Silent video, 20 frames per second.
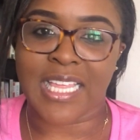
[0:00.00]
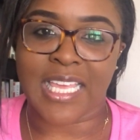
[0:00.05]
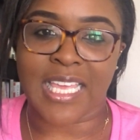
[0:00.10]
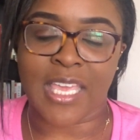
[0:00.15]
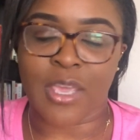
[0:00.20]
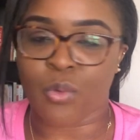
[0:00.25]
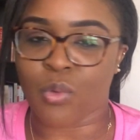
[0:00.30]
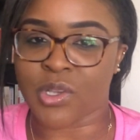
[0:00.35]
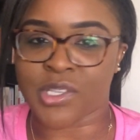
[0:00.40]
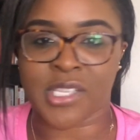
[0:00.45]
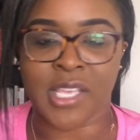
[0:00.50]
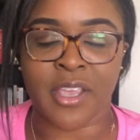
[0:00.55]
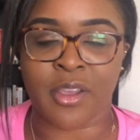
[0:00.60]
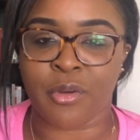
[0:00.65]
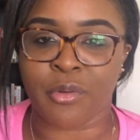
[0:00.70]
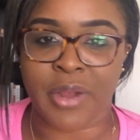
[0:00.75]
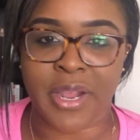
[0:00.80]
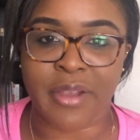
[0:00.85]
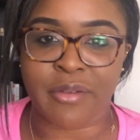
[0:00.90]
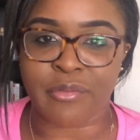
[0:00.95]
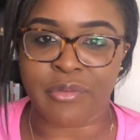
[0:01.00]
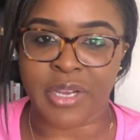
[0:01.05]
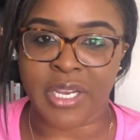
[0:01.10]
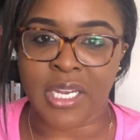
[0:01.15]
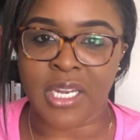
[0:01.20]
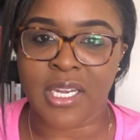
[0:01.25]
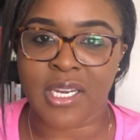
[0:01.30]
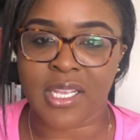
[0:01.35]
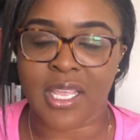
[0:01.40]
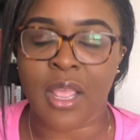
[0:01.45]
It was a great
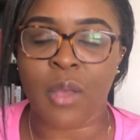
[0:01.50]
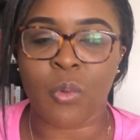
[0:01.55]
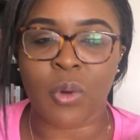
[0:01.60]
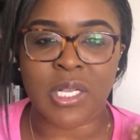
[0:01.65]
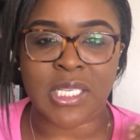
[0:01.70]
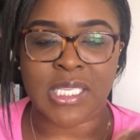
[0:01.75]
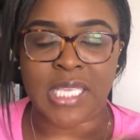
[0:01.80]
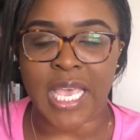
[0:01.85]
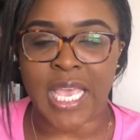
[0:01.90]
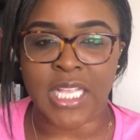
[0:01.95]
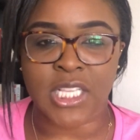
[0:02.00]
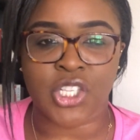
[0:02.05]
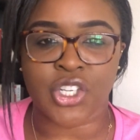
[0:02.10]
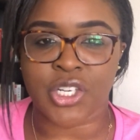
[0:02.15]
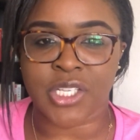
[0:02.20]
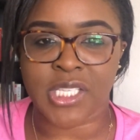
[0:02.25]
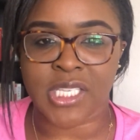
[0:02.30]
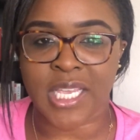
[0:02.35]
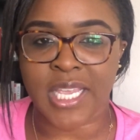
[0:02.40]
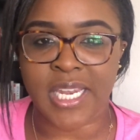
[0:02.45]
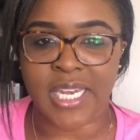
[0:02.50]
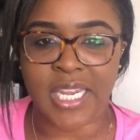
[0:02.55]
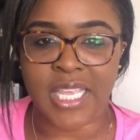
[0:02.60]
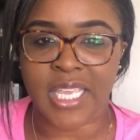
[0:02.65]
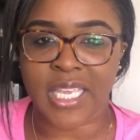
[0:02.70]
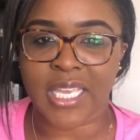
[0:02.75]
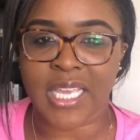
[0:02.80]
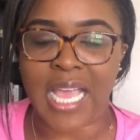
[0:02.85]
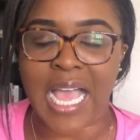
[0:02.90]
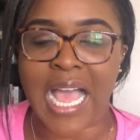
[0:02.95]
read. It was
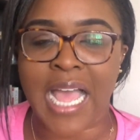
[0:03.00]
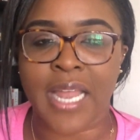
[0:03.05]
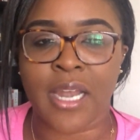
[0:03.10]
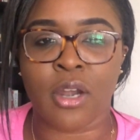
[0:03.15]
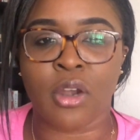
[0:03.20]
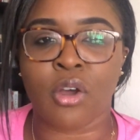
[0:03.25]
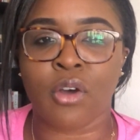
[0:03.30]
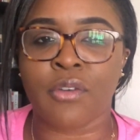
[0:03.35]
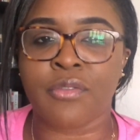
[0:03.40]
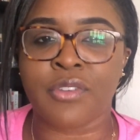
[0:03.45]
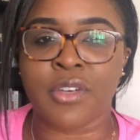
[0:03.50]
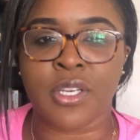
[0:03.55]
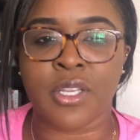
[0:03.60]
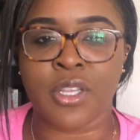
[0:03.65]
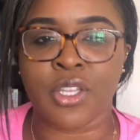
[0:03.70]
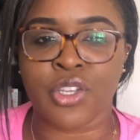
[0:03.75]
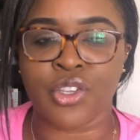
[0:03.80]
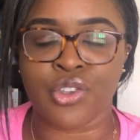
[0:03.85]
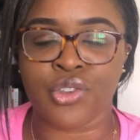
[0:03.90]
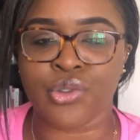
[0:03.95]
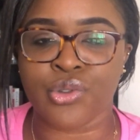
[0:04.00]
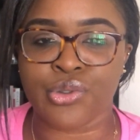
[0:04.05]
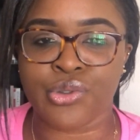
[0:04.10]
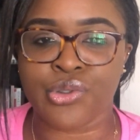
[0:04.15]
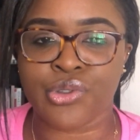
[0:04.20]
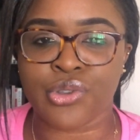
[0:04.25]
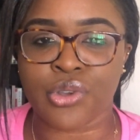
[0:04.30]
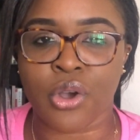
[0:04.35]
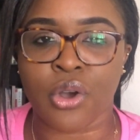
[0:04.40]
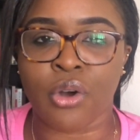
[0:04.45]
entertaining. I loved the
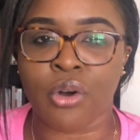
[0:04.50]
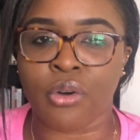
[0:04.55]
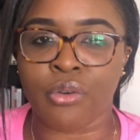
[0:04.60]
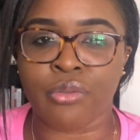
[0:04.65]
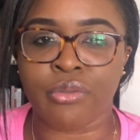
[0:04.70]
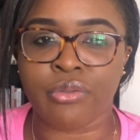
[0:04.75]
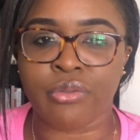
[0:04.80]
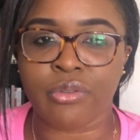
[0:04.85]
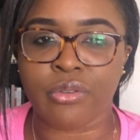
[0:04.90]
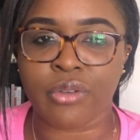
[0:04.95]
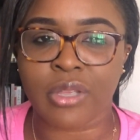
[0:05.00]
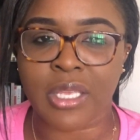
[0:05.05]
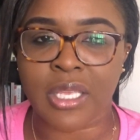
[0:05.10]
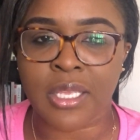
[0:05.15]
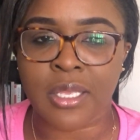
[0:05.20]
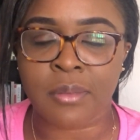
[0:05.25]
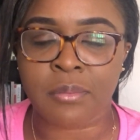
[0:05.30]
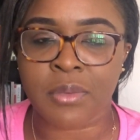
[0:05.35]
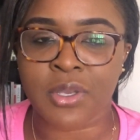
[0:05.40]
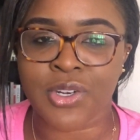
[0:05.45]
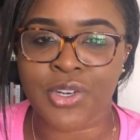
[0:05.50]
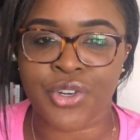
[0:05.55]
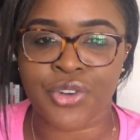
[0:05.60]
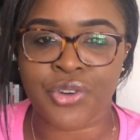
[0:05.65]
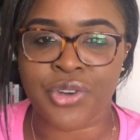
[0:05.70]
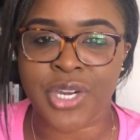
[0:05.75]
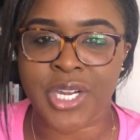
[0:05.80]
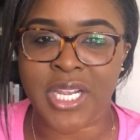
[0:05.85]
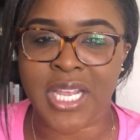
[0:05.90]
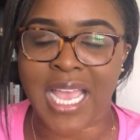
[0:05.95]
use of
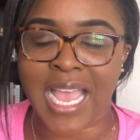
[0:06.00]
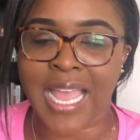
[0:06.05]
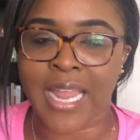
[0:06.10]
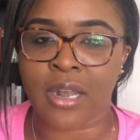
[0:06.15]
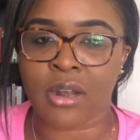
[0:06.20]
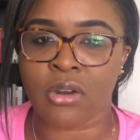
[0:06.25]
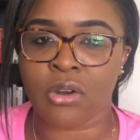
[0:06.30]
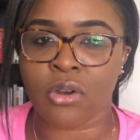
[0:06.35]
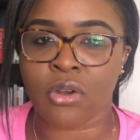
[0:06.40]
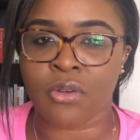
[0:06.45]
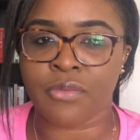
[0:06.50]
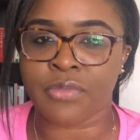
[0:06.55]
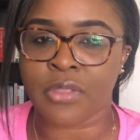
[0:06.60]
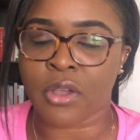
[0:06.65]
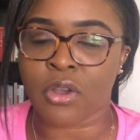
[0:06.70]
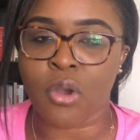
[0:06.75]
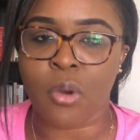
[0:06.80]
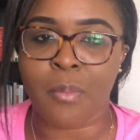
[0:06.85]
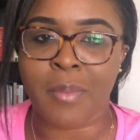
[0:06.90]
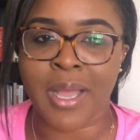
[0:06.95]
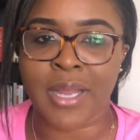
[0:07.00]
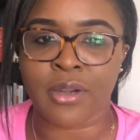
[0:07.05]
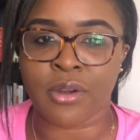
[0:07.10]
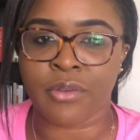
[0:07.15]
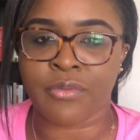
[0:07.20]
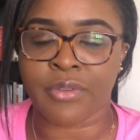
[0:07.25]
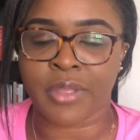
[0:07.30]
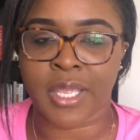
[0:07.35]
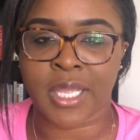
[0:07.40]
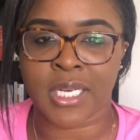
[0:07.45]
imagery. I loved the command
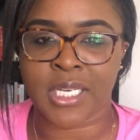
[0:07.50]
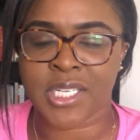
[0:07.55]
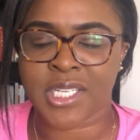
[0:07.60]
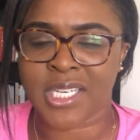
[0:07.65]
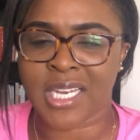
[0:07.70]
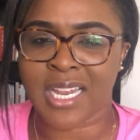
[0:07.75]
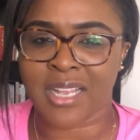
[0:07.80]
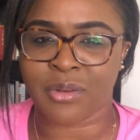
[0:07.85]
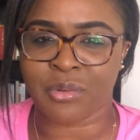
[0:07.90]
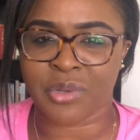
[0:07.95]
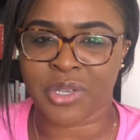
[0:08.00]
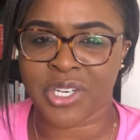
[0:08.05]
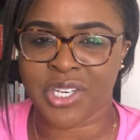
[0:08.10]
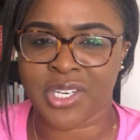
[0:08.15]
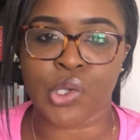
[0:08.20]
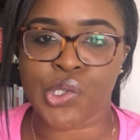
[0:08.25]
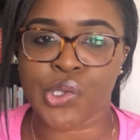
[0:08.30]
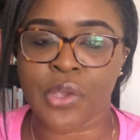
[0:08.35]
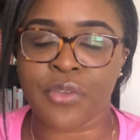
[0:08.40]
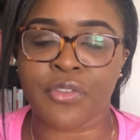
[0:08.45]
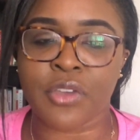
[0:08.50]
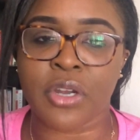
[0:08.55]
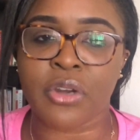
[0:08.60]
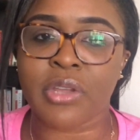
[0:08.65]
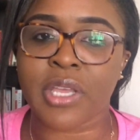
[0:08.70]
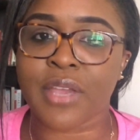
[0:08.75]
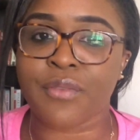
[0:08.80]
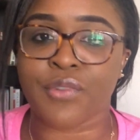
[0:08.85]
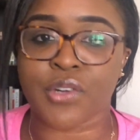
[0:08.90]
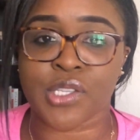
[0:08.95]
of English language. So if you're
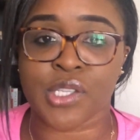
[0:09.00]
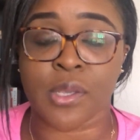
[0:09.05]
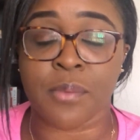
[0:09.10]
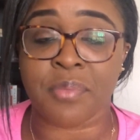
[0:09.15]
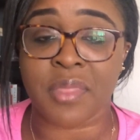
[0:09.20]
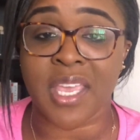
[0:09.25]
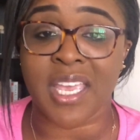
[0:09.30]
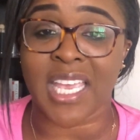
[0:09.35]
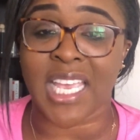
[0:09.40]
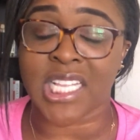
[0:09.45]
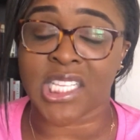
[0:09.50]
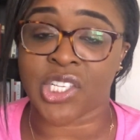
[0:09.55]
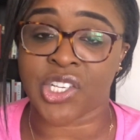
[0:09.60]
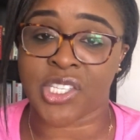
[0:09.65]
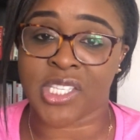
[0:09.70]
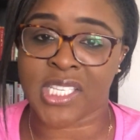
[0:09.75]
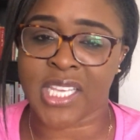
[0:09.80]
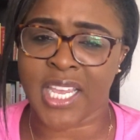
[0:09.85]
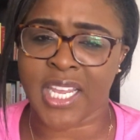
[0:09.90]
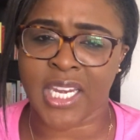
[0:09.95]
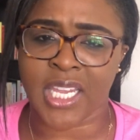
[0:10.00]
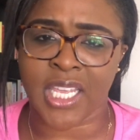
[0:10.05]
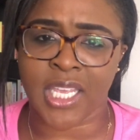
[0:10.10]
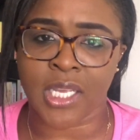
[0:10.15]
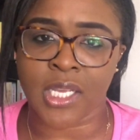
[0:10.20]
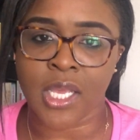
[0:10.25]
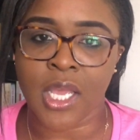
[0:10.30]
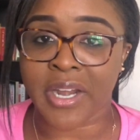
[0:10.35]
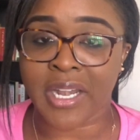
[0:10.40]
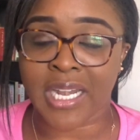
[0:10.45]
looking for something
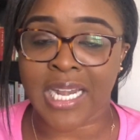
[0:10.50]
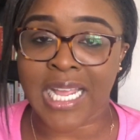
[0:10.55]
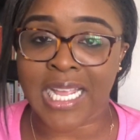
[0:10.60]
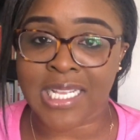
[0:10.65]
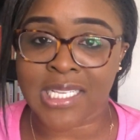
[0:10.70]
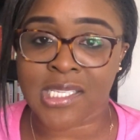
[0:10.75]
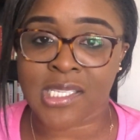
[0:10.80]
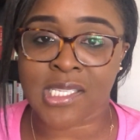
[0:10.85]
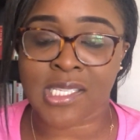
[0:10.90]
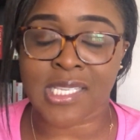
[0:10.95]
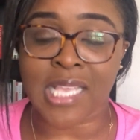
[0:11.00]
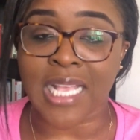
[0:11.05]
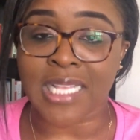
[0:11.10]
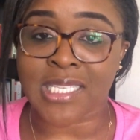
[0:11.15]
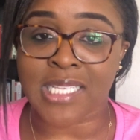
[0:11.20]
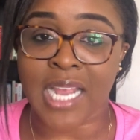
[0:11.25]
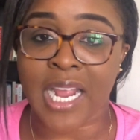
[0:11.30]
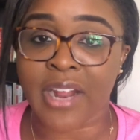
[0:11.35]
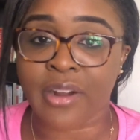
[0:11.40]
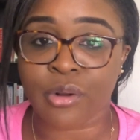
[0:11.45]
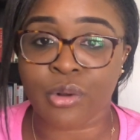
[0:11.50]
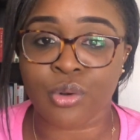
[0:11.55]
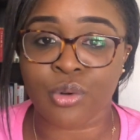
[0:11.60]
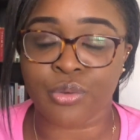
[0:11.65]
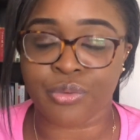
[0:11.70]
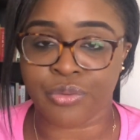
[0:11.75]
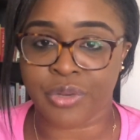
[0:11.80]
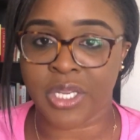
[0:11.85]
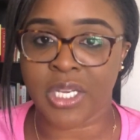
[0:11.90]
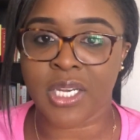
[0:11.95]
entertaining, a nice satirical
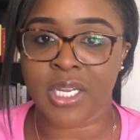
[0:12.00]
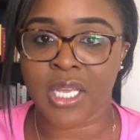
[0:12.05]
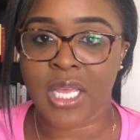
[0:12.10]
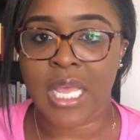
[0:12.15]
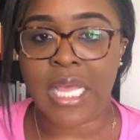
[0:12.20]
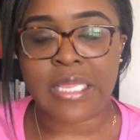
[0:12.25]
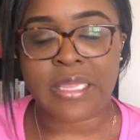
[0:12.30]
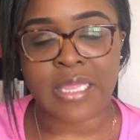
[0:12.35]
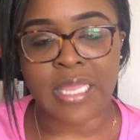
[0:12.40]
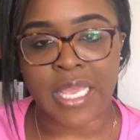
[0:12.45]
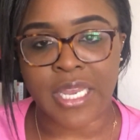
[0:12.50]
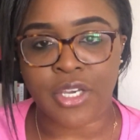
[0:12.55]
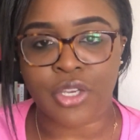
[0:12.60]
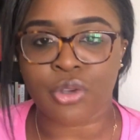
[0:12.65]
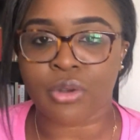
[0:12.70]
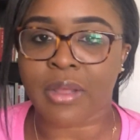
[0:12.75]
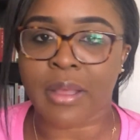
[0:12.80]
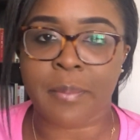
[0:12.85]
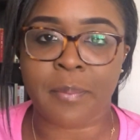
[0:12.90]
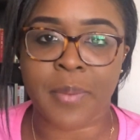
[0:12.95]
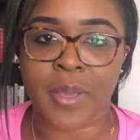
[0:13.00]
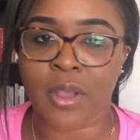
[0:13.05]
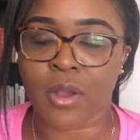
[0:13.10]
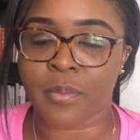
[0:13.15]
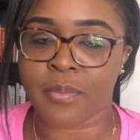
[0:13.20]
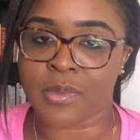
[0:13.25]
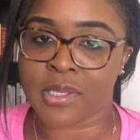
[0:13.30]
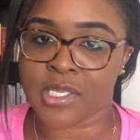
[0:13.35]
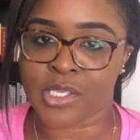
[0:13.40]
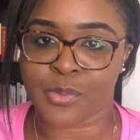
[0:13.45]
read, then you can pick
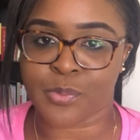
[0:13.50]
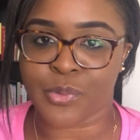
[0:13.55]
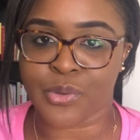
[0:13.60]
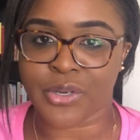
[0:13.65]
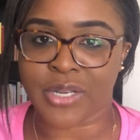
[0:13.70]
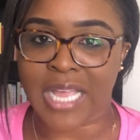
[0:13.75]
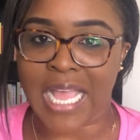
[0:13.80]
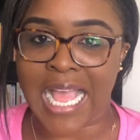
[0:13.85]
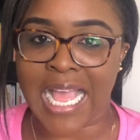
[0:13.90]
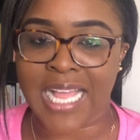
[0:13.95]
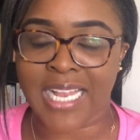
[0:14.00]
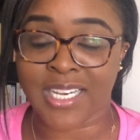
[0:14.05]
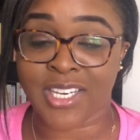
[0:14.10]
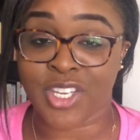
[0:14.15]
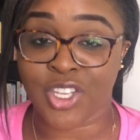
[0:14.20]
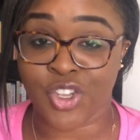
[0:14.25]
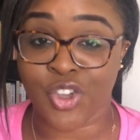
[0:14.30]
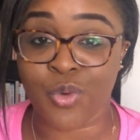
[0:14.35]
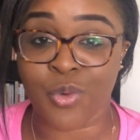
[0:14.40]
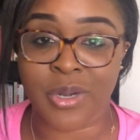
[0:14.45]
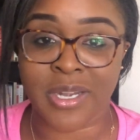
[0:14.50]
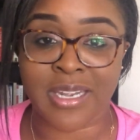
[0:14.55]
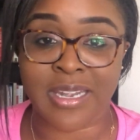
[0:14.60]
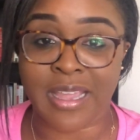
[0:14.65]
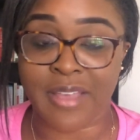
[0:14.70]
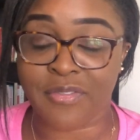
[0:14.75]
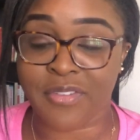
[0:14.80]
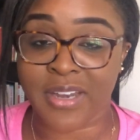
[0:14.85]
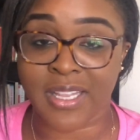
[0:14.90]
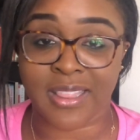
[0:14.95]
up this book and you would
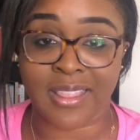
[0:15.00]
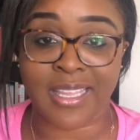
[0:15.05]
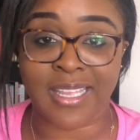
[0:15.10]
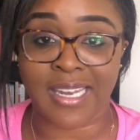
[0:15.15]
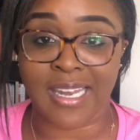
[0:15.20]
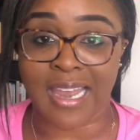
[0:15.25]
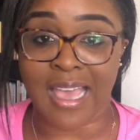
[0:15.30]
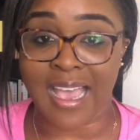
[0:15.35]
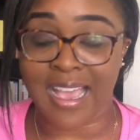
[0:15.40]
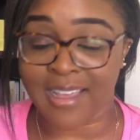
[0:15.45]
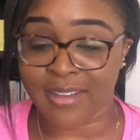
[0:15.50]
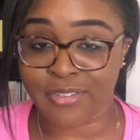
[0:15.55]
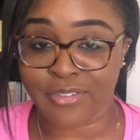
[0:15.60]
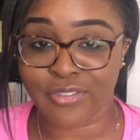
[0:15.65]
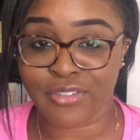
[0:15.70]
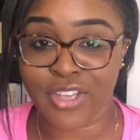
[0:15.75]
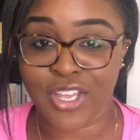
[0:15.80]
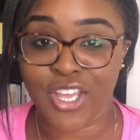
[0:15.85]
definitely laugh.